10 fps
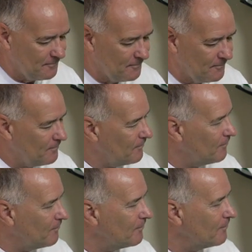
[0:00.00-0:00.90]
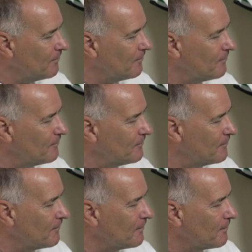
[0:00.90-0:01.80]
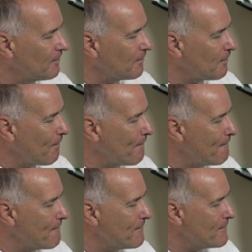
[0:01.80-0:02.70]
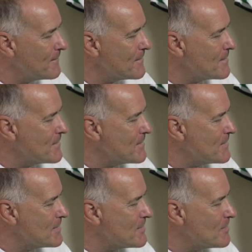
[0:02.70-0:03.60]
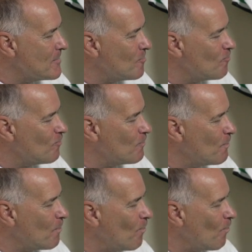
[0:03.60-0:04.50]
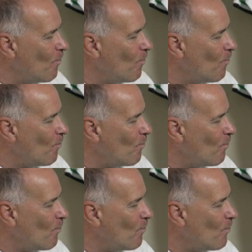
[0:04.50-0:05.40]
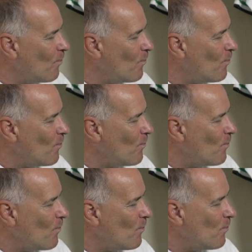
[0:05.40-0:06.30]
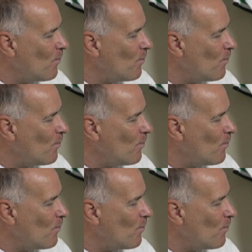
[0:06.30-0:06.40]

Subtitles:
No words are spoken by the person on screen.